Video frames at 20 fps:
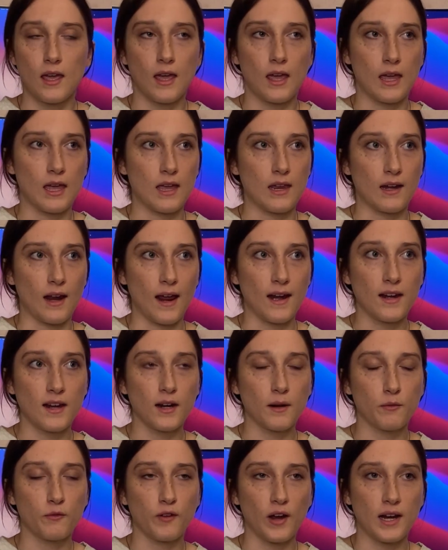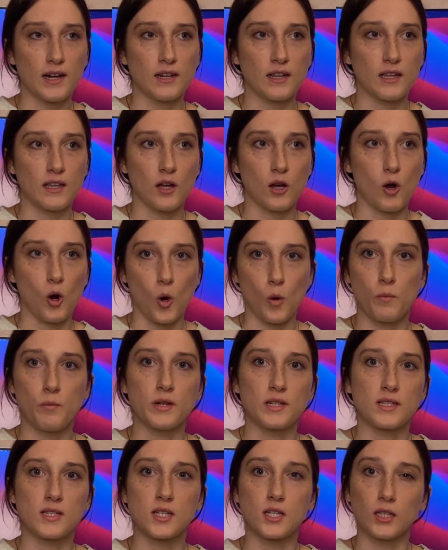And I ended up finding
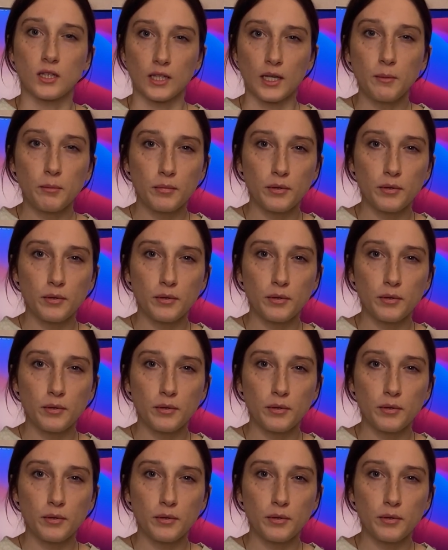Opus Clip.